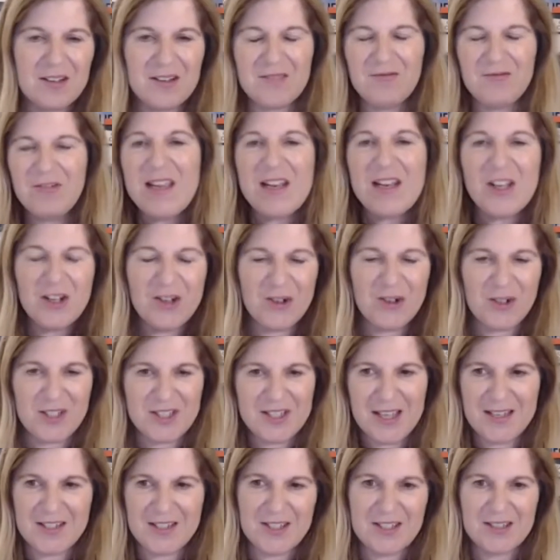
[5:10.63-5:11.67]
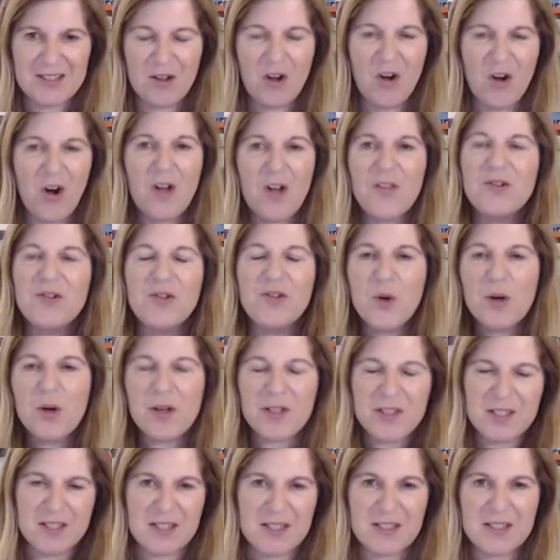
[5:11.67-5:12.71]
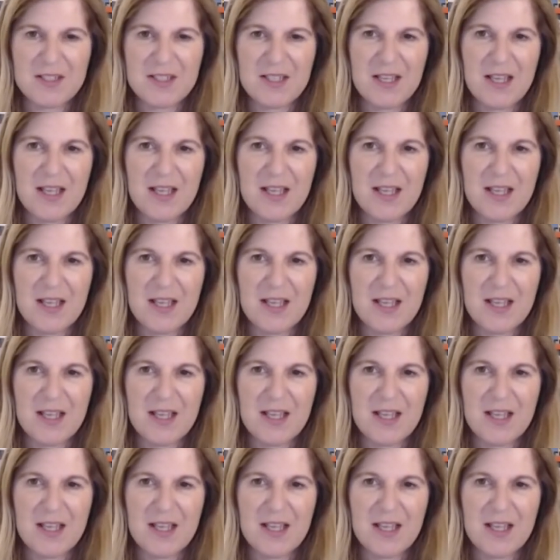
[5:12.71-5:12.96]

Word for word: really understanding all the nuances